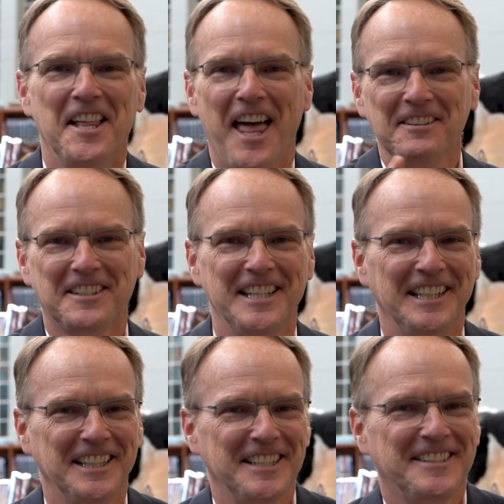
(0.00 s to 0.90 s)
That was
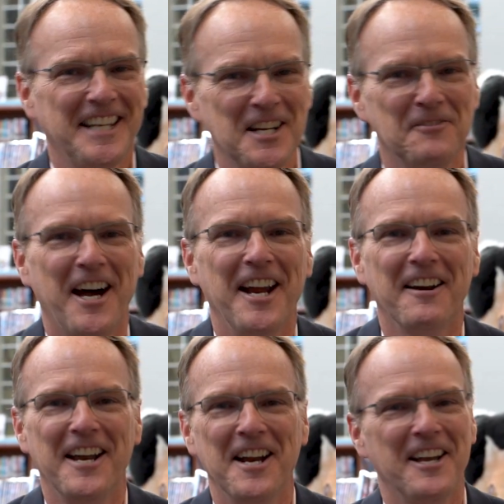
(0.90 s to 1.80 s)
Dylan
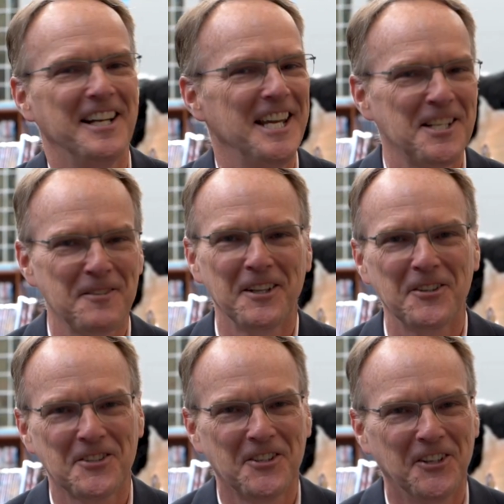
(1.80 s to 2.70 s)
Ziegemeier here at East
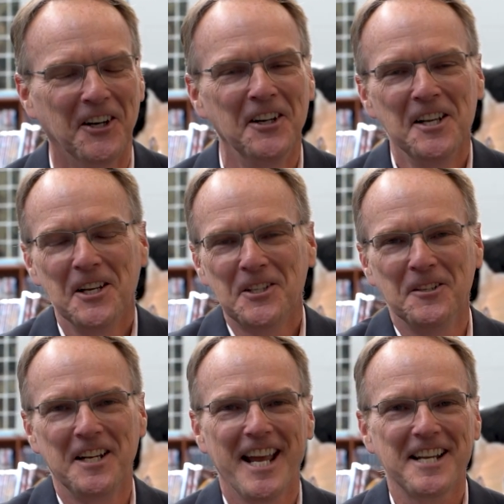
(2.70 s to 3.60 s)
Middle School.
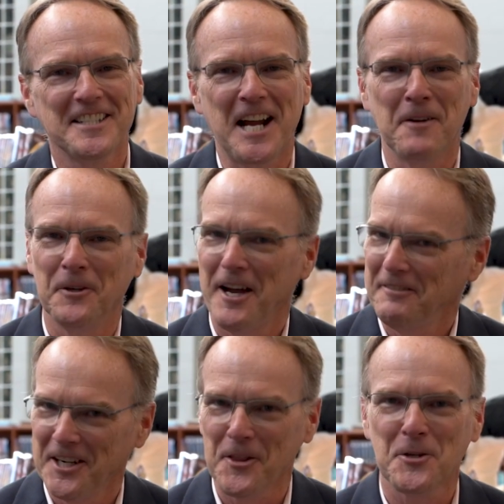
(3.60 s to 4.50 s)
Tune in next time. We'll
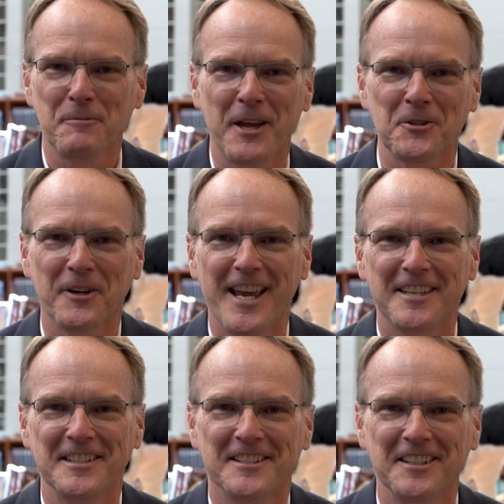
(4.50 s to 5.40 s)
have another special
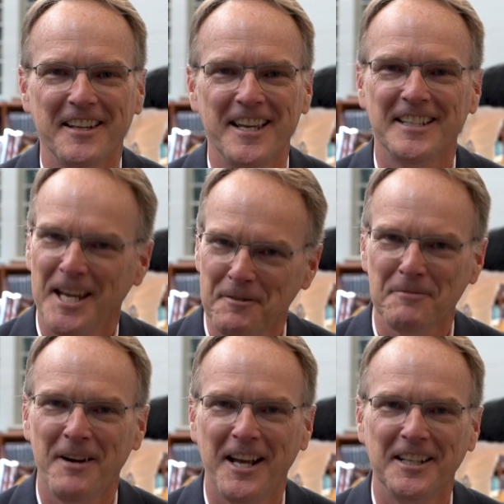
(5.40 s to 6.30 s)
guest. Until then, keep
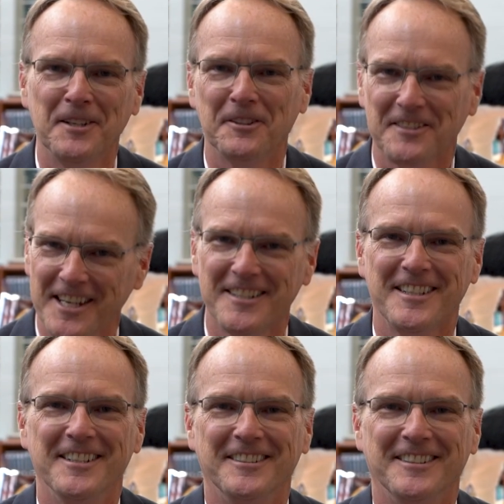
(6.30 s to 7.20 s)
smiling and we'll see you soon.